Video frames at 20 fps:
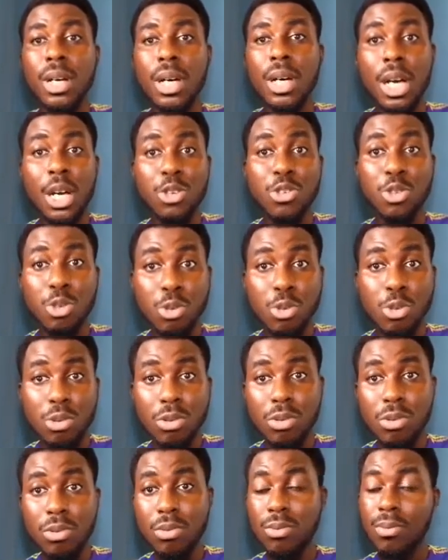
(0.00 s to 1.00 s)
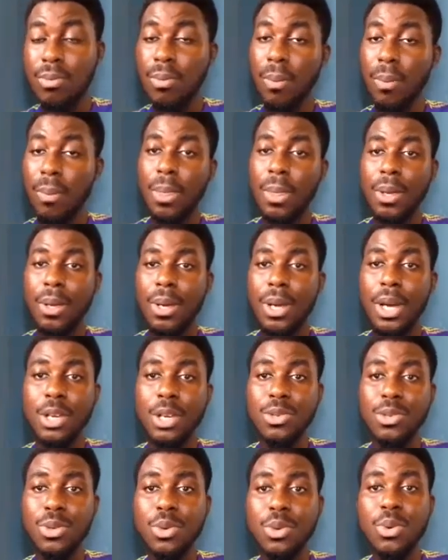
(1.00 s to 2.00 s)
our school.
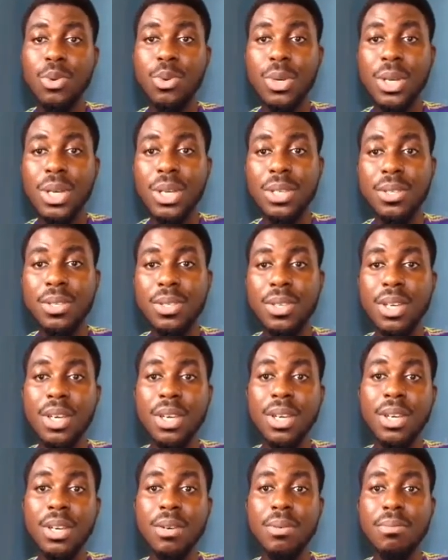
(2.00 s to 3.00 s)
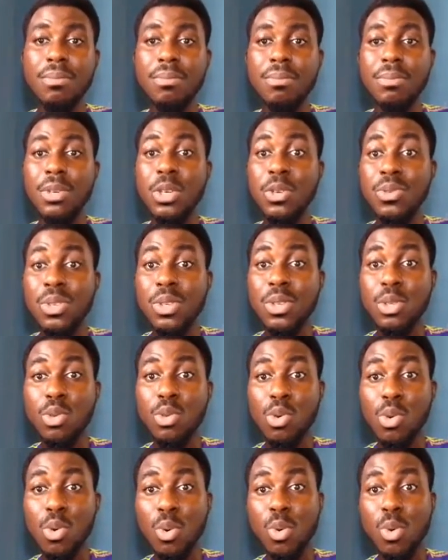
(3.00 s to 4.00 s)
Our school is a music
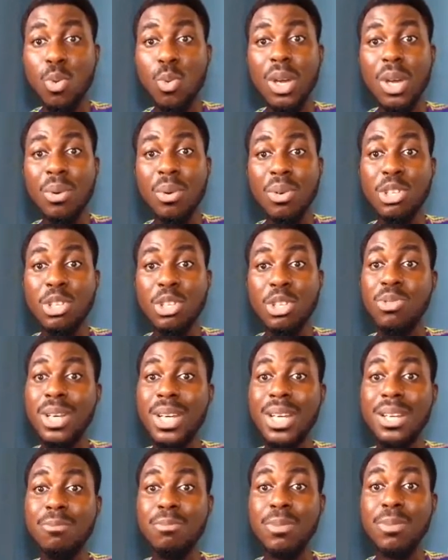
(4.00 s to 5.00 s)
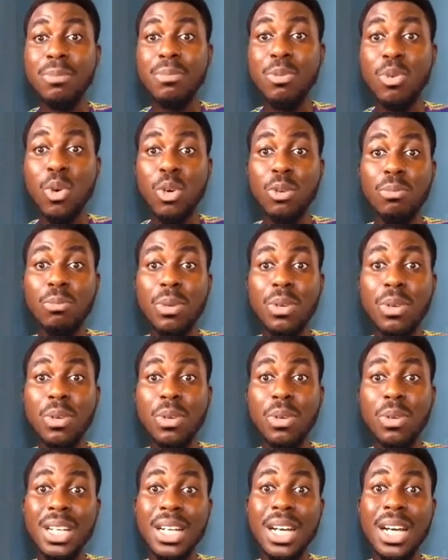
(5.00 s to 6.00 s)
school where we train people on
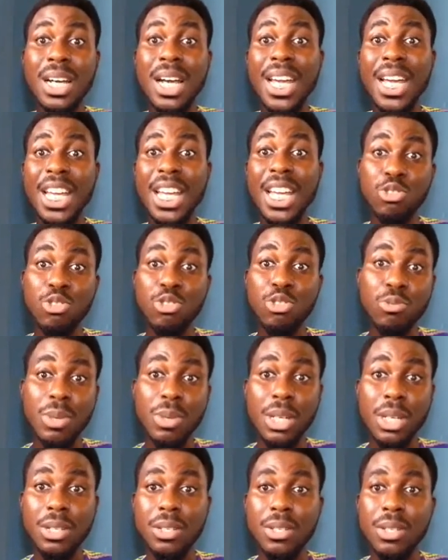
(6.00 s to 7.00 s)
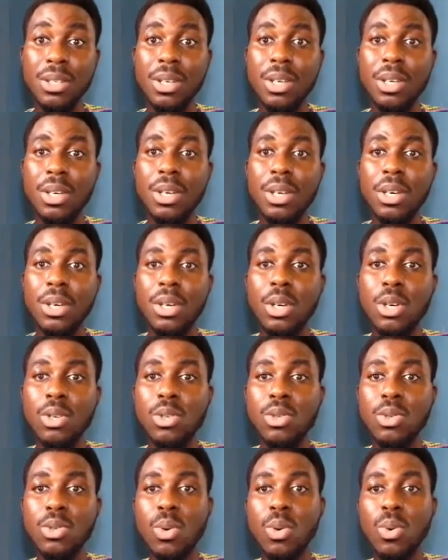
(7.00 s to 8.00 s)
musical instruments.
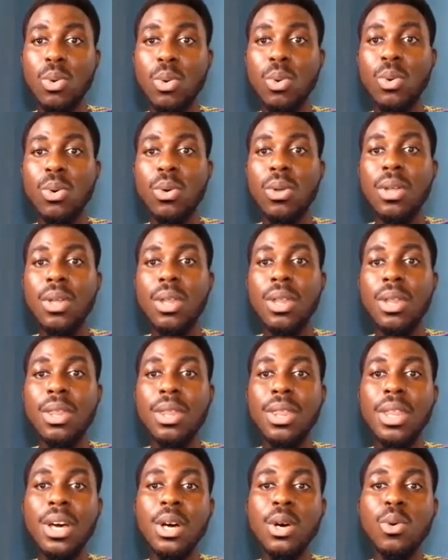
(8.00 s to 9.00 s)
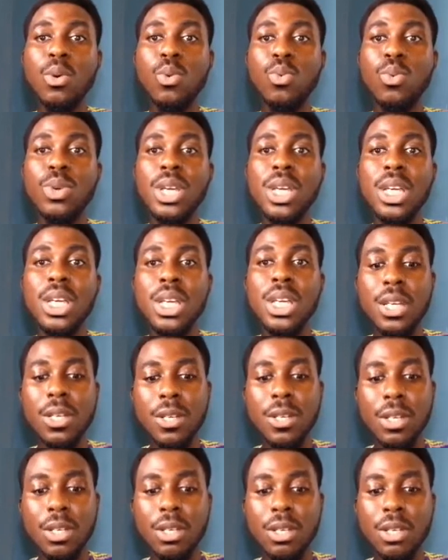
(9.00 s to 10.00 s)
So now we
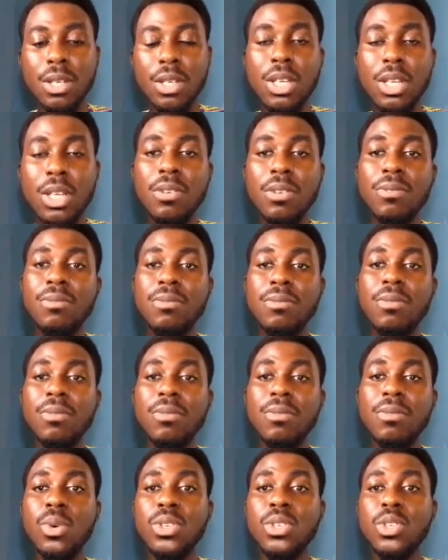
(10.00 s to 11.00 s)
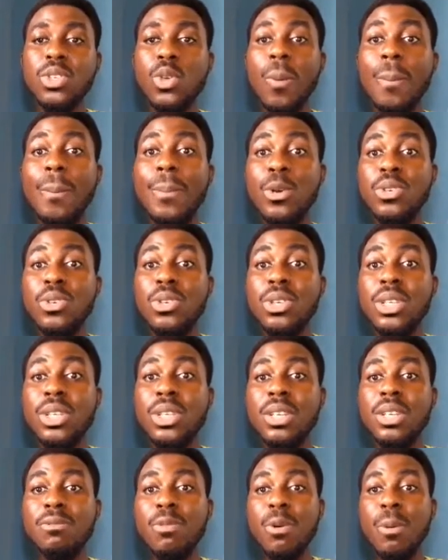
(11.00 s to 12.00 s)
give the
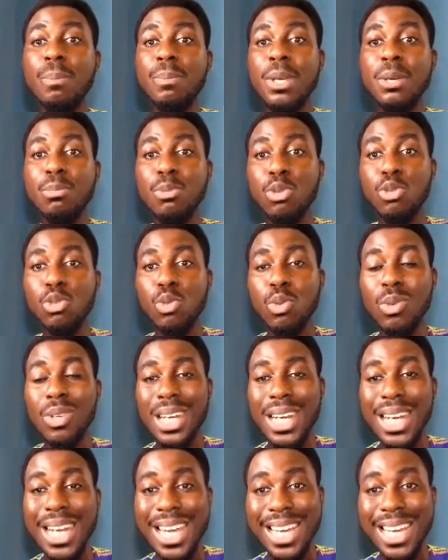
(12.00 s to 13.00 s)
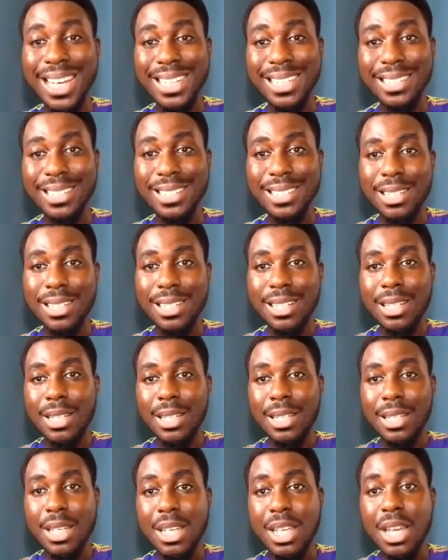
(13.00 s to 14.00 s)
opportunity for people to learn
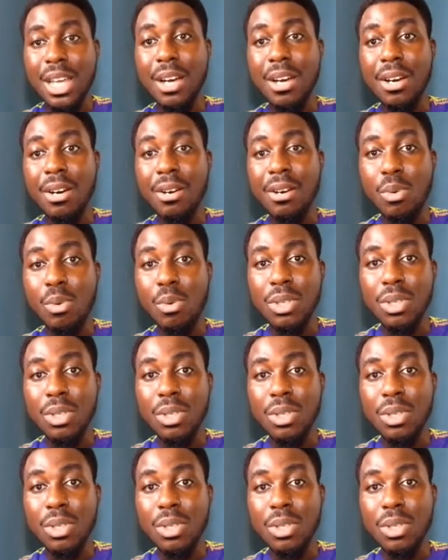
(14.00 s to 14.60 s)
their